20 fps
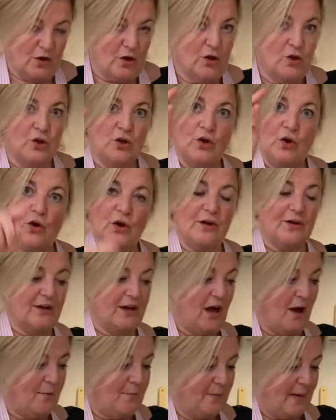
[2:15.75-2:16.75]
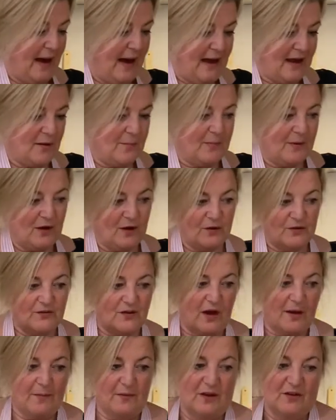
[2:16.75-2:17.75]
You're going to come back because
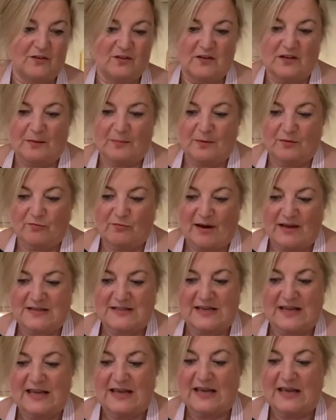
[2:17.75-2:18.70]
I'm going to then be ready